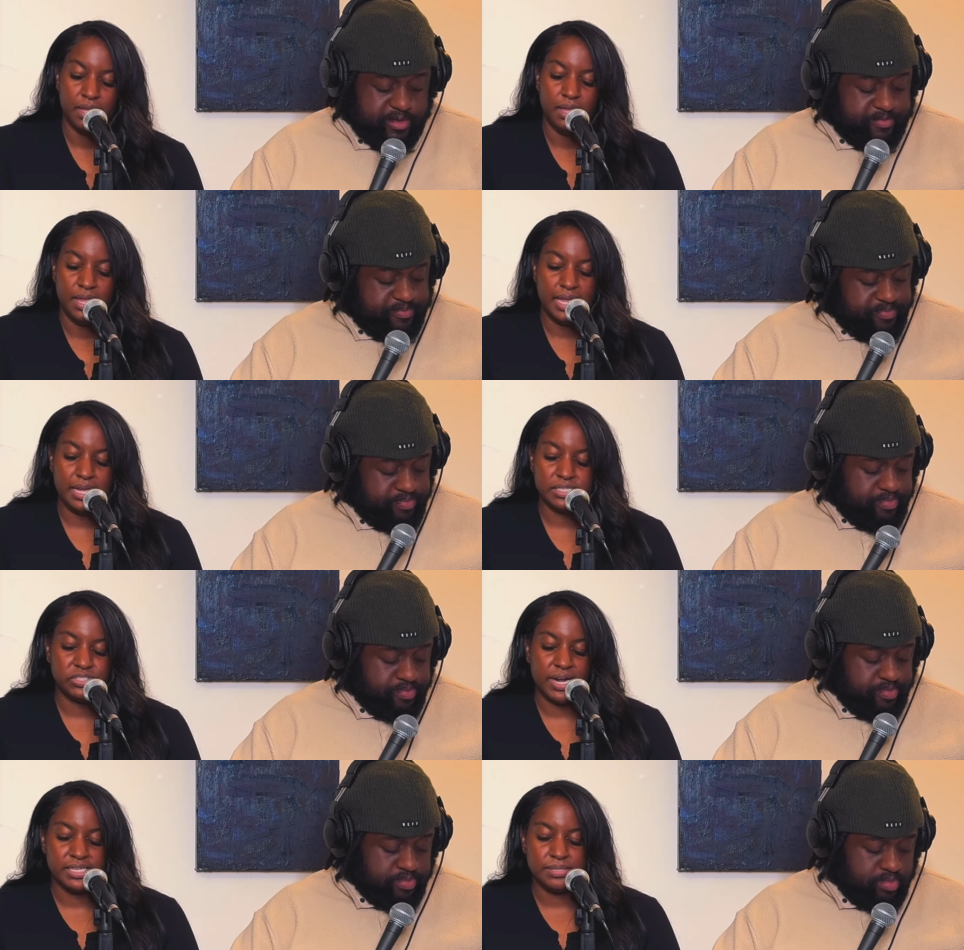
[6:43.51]
Speaker 1: He
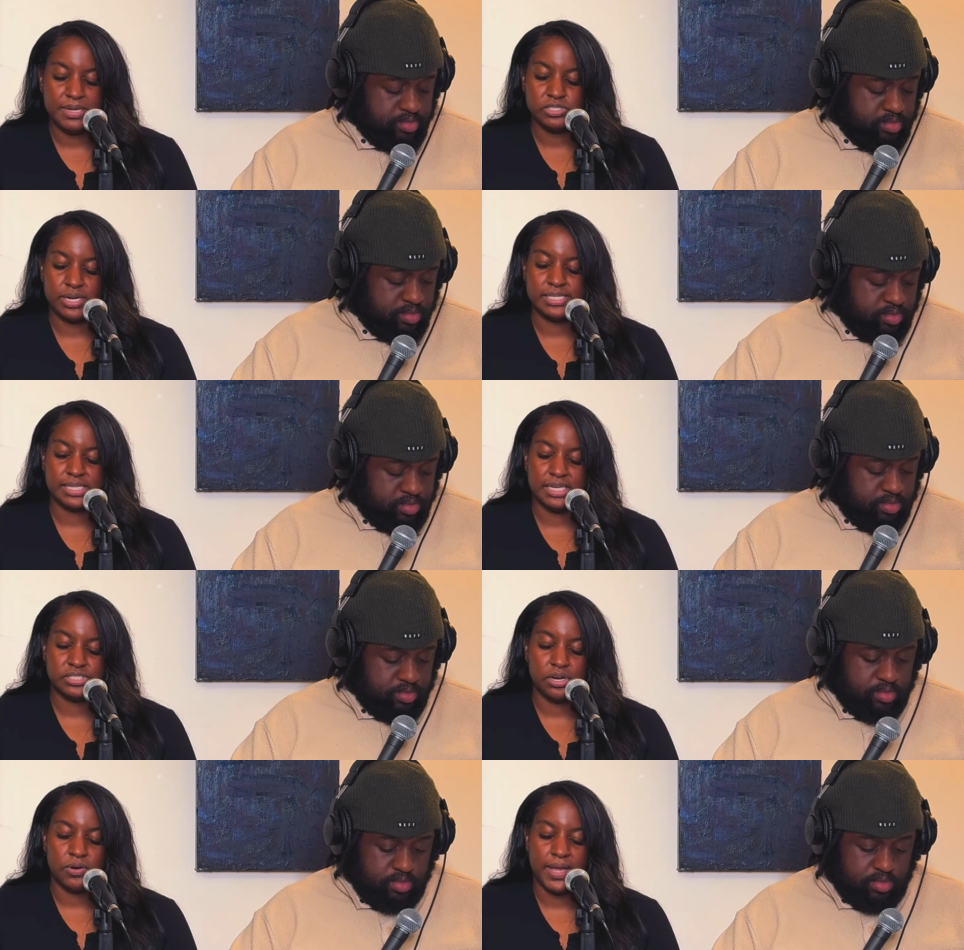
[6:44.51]
tries to make sure his kids are
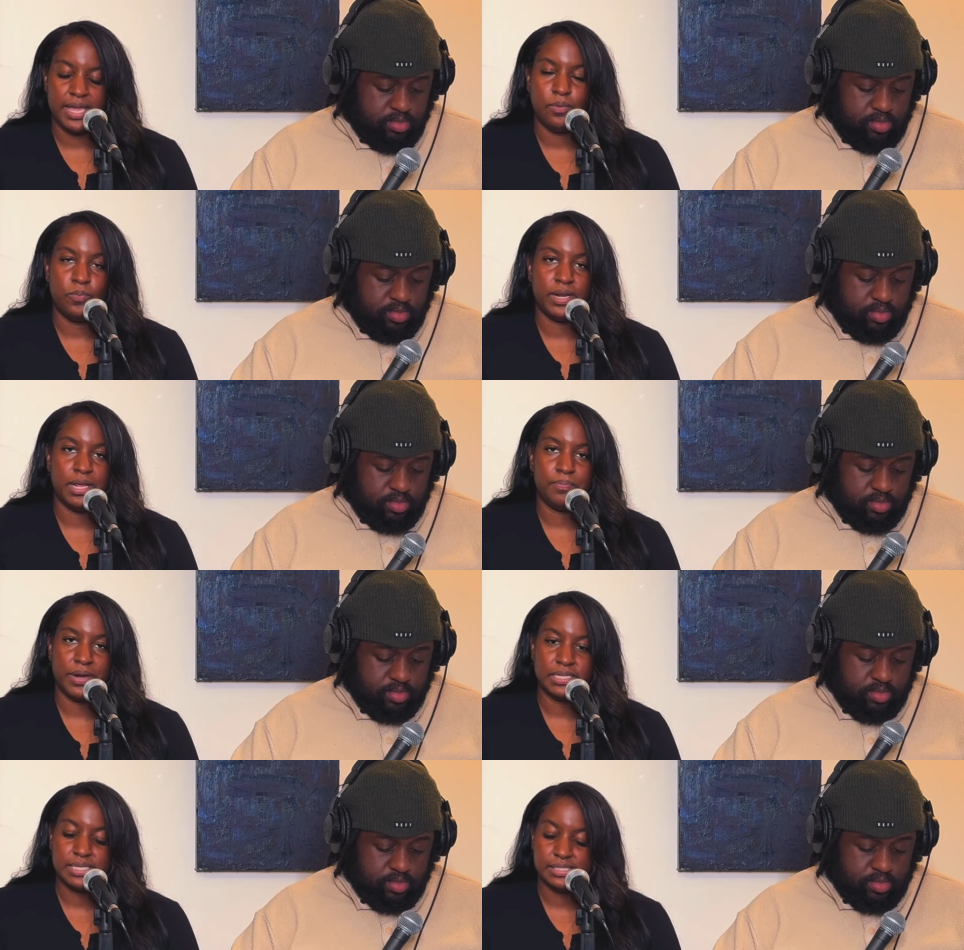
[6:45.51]
okay when he brings
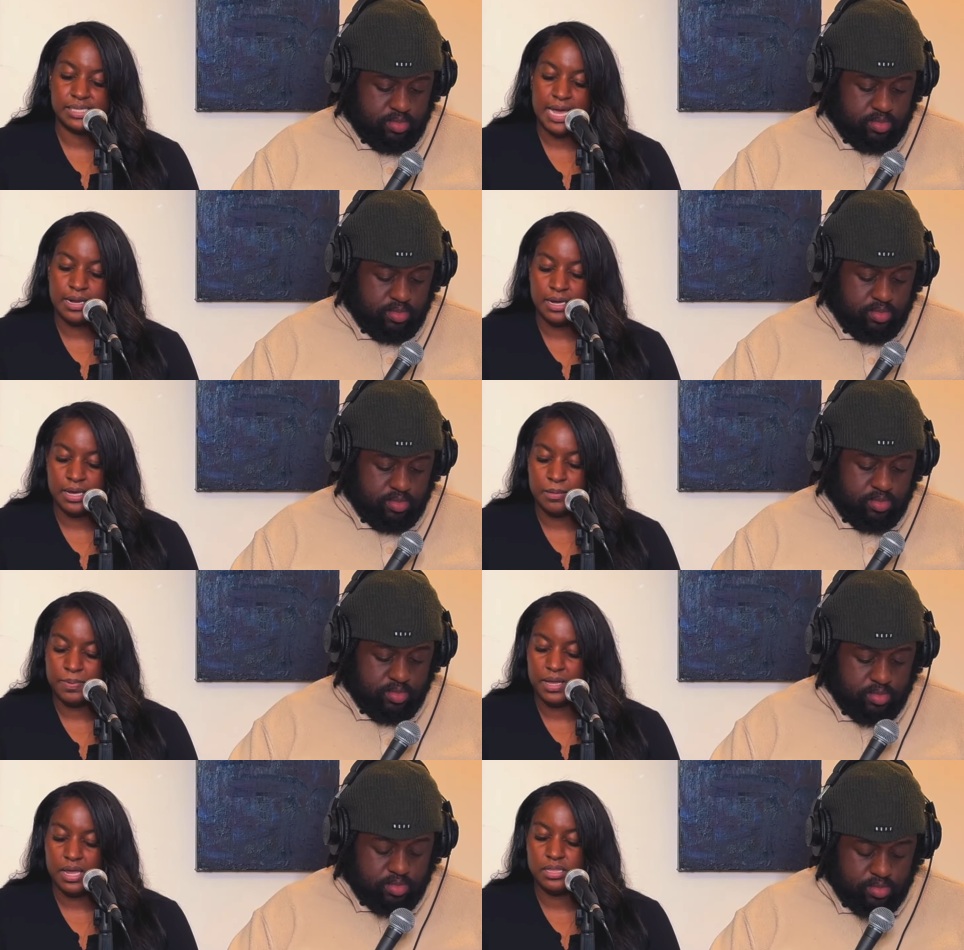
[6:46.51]
his dad that up.
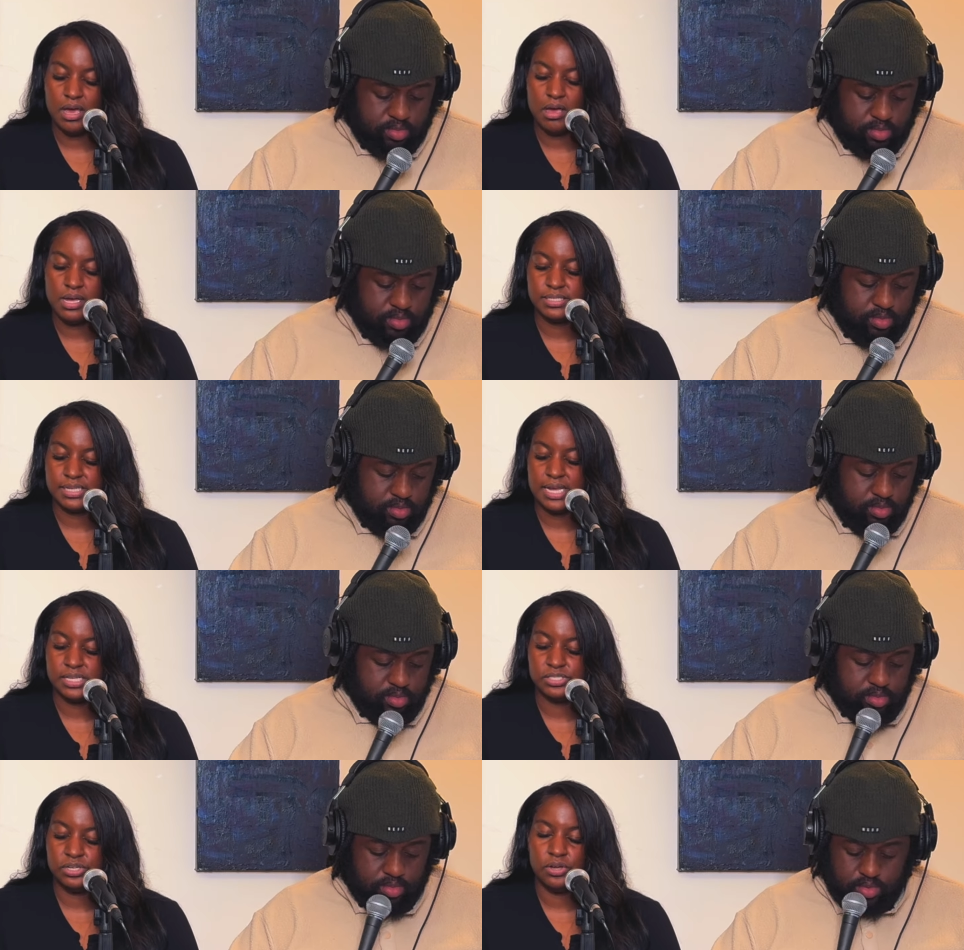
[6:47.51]
And the mm-hmm. aunt says, you
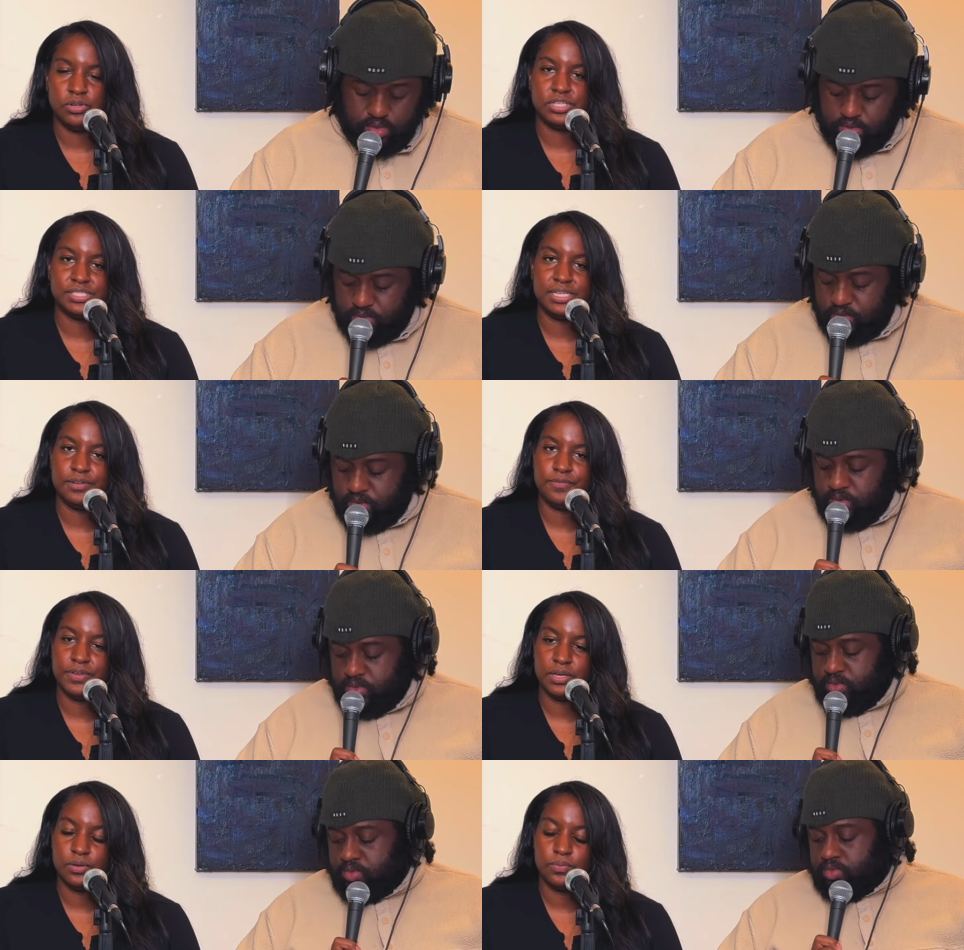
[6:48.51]
know, you just need to
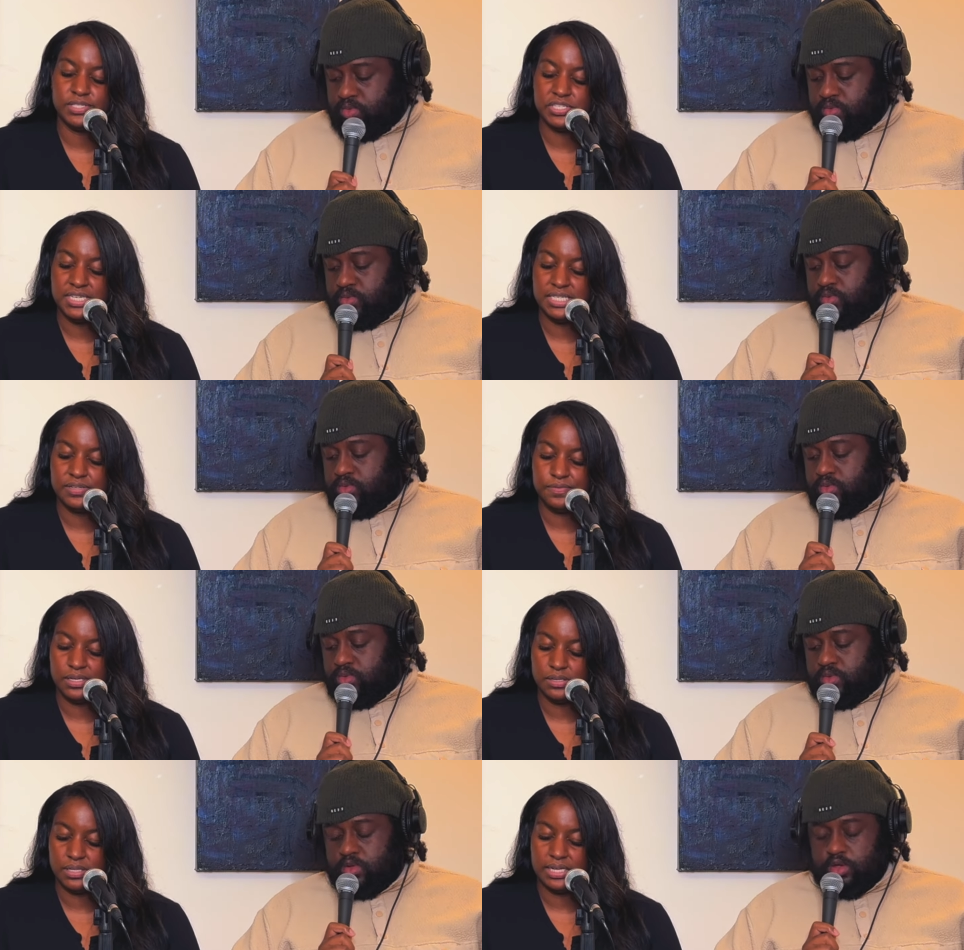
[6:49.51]
feel what you need to feel.
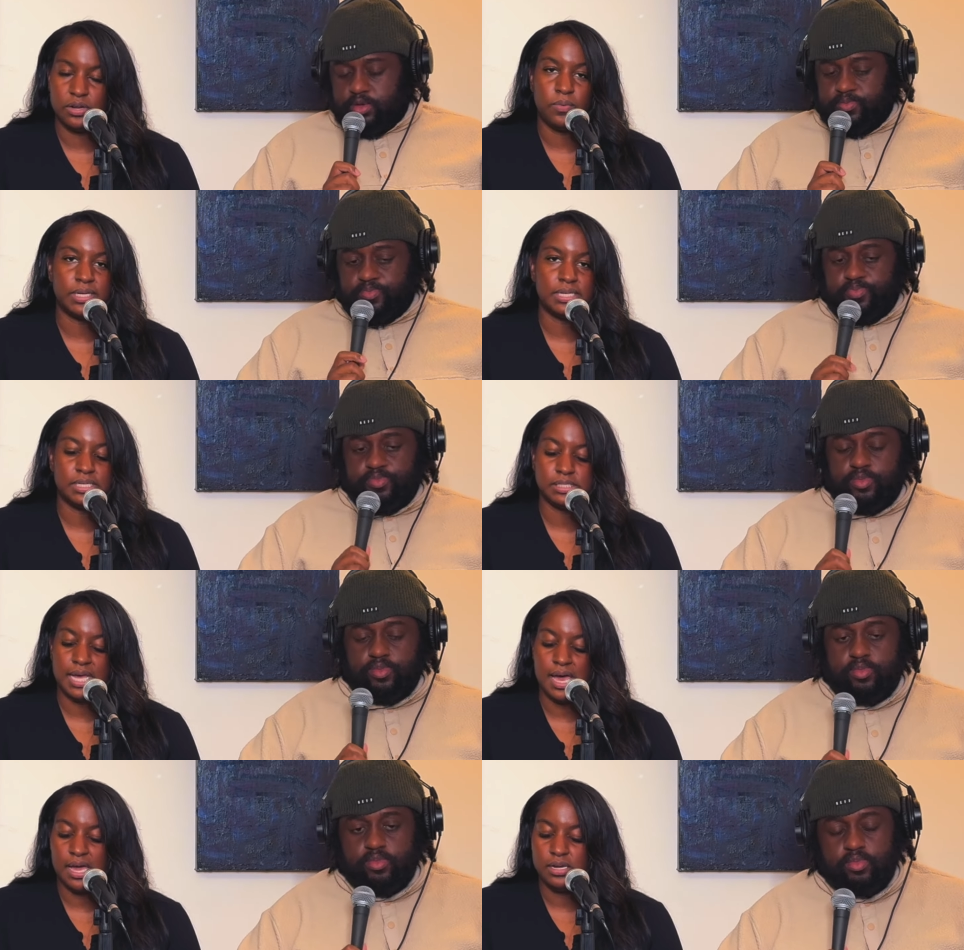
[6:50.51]
Like yeah. no one can
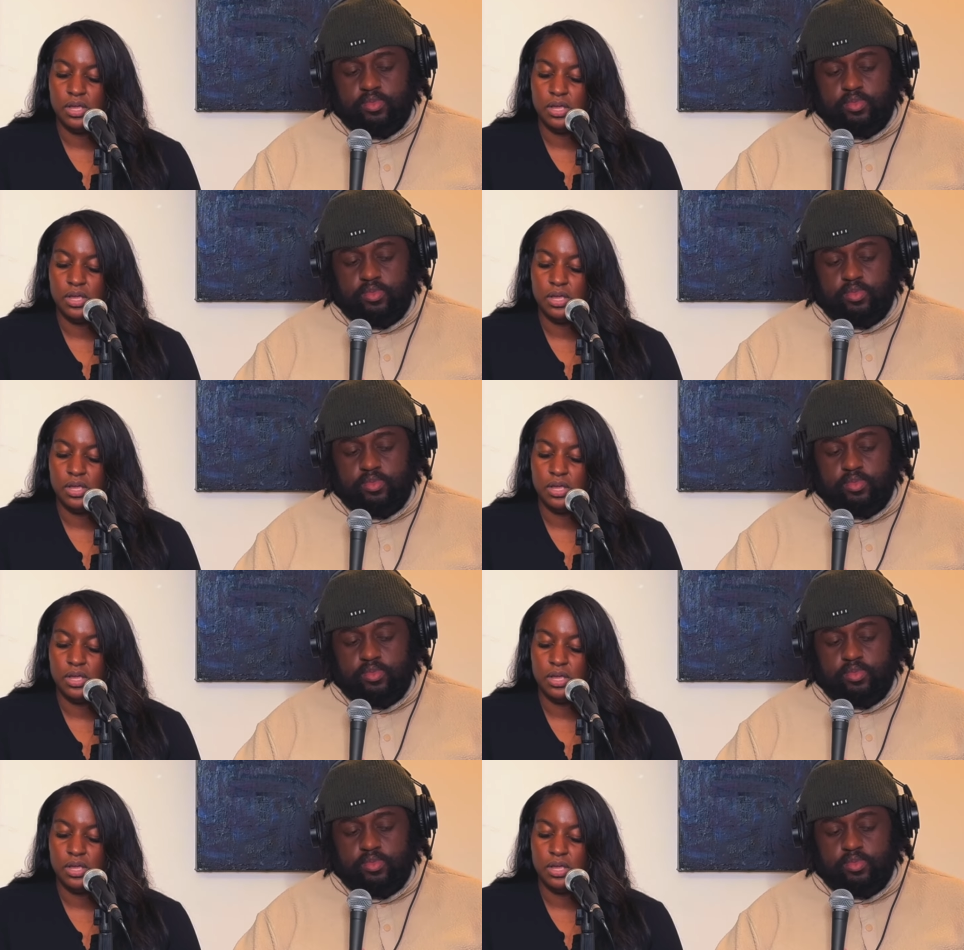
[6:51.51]
decide